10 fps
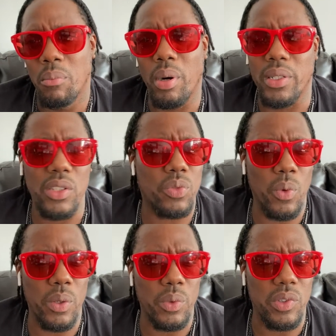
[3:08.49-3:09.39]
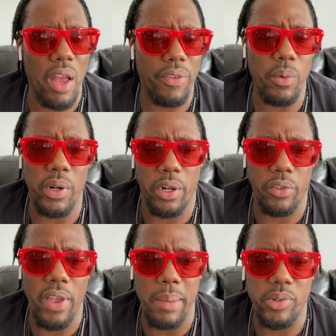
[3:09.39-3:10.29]
But this one was definitely one of the
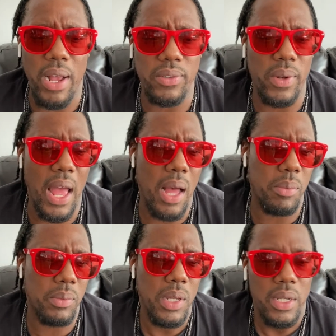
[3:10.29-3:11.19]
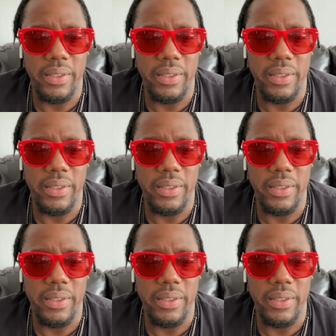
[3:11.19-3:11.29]
top tracks on the album.